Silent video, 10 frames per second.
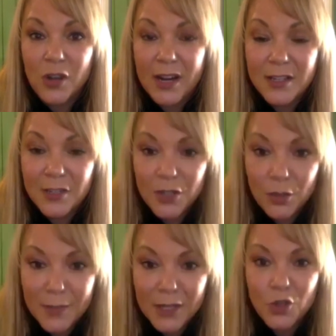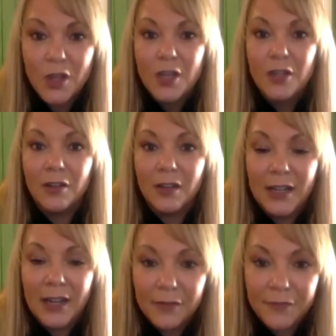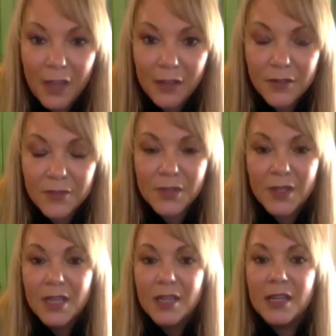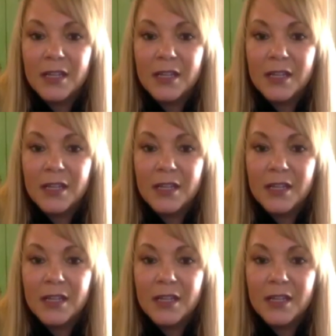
And if you try to do too much, you're going to have failures.